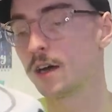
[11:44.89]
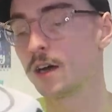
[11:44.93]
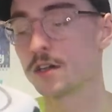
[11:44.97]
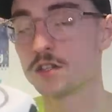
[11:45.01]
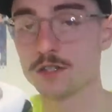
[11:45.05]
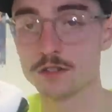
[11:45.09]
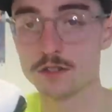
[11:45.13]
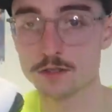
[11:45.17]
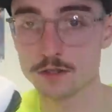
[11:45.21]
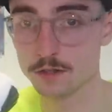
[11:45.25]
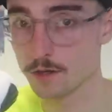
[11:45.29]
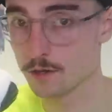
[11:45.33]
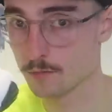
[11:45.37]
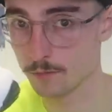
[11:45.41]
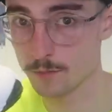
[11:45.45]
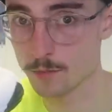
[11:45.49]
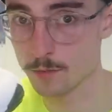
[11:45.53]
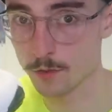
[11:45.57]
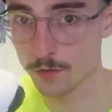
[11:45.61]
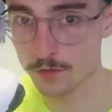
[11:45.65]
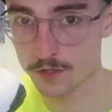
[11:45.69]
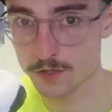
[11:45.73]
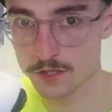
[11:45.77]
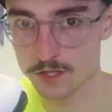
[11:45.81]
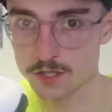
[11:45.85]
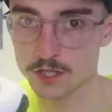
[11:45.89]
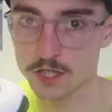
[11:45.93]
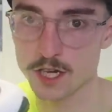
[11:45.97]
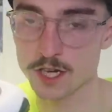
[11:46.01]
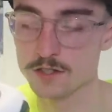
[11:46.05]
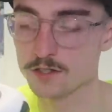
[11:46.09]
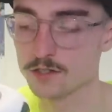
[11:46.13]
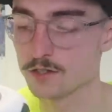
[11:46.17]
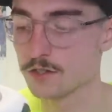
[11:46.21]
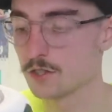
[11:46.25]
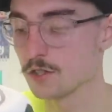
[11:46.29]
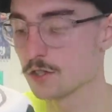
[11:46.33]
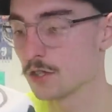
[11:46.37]
I just couldn't be bothered to
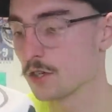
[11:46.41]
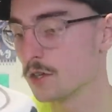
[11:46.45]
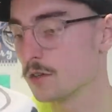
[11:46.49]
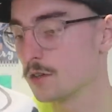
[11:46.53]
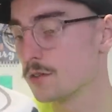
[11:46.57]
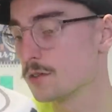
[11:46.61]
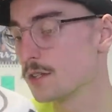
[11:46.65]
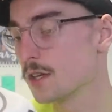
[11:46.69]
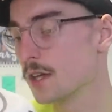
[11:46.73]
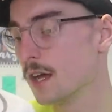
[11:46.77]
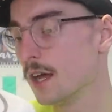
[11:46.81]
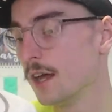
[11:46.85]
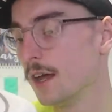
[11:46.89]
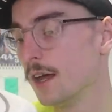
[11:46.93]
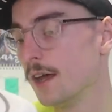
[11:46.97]
change the shoes.